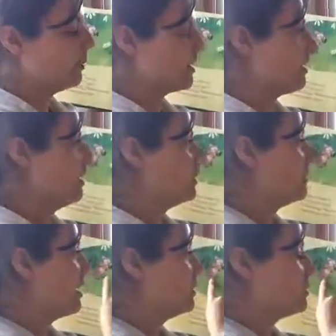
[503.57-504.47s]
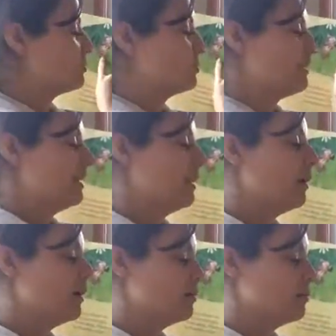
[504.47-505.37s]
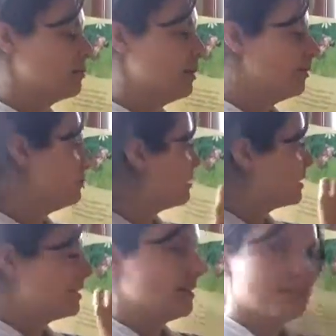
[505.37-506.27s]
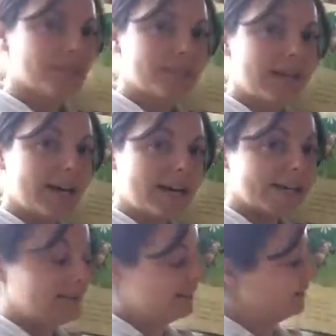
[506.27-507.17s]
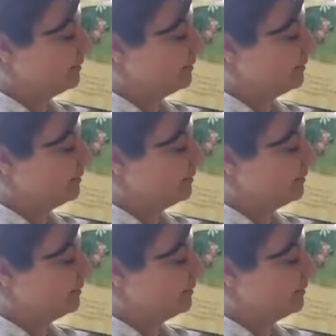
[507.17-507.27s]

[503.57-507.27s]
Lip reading: But I think mouse would find it hard to trump because he's so tiny.